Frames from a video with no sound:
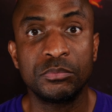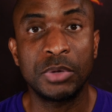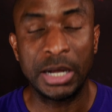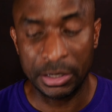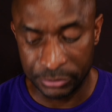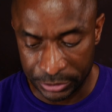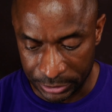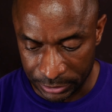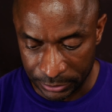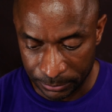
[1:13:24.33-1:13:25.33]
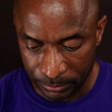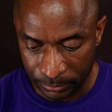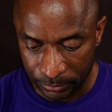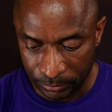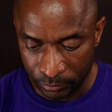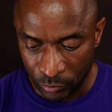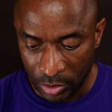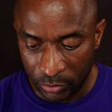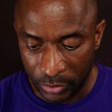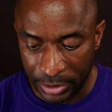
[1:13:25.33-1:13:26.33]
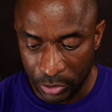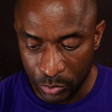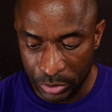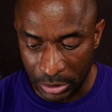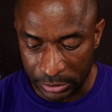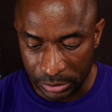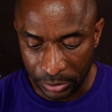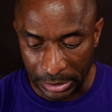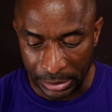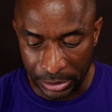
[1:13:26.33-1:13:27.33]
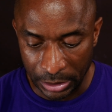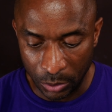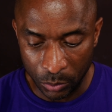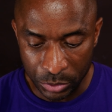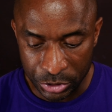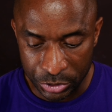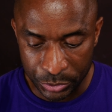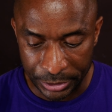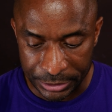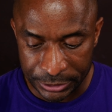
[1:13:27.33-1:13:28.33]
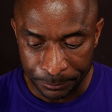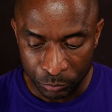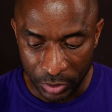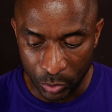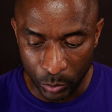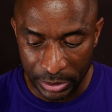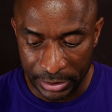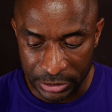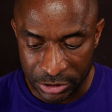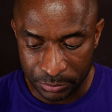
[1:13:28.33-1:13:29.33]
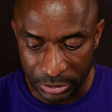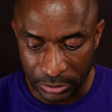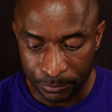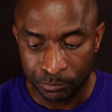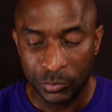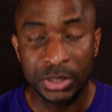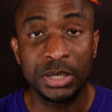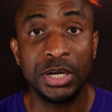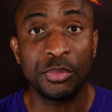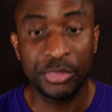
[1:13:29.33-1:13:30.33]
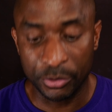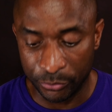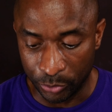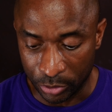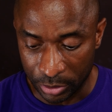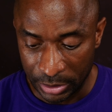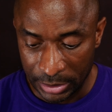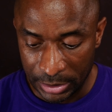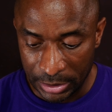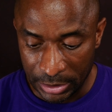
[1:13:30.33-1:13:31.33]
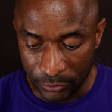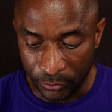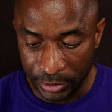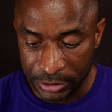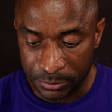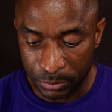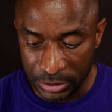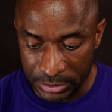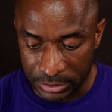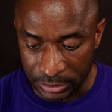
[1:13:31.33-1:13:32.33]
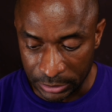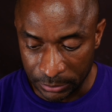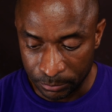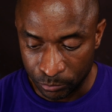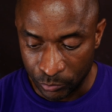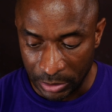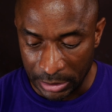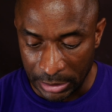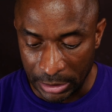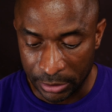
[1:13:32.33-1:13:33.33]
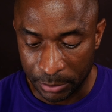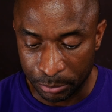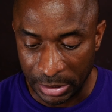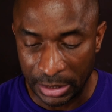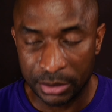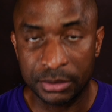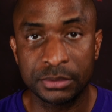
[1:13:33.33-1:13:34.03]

I have sinned, for I knew not that thou stoodest in the way against me. Now therefore, if it displease thee, I'll get back